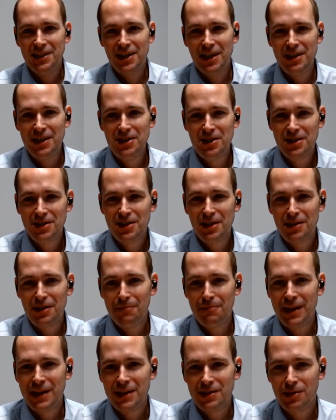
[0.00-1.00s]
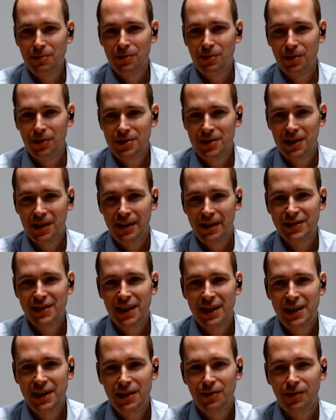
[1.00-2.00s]
any changes that you make to an autoclave
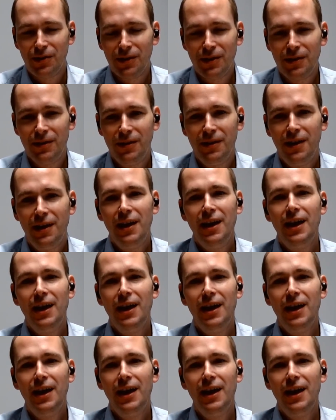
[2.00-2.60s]
cycle